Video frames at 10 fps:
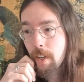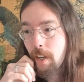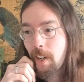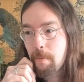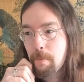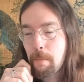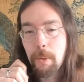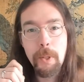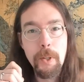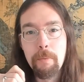Uh, and
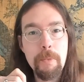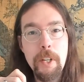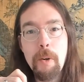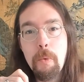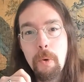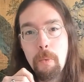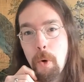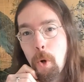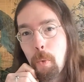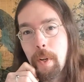people are you know
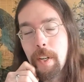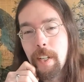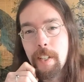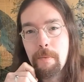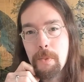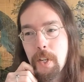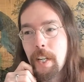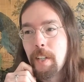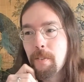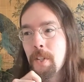whirlwinding
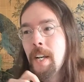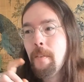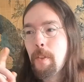themselves.